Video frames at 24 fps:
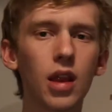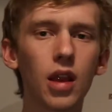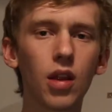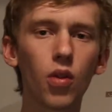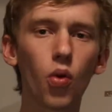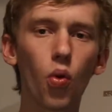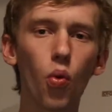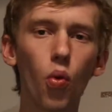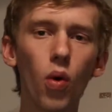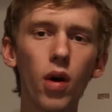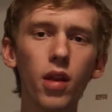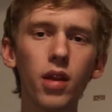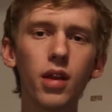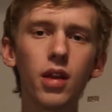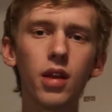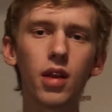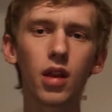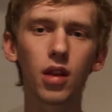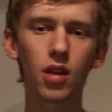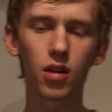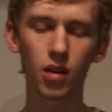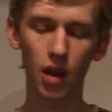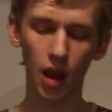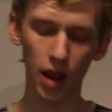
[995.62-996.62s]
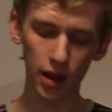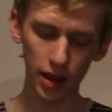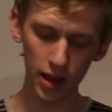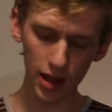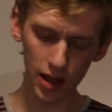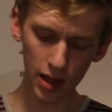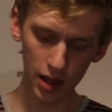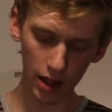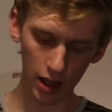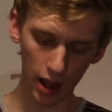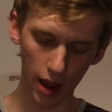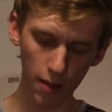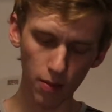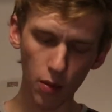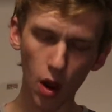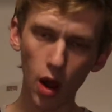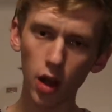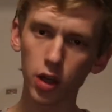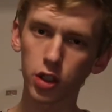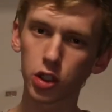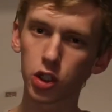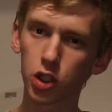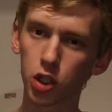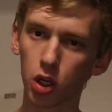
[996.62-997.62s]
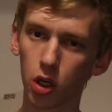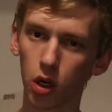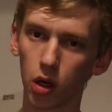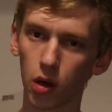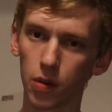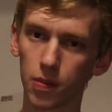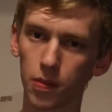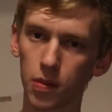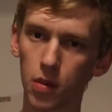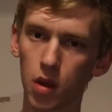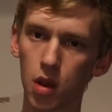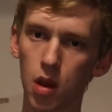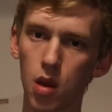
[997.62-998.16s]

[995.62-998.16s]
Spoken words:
I'm not sure,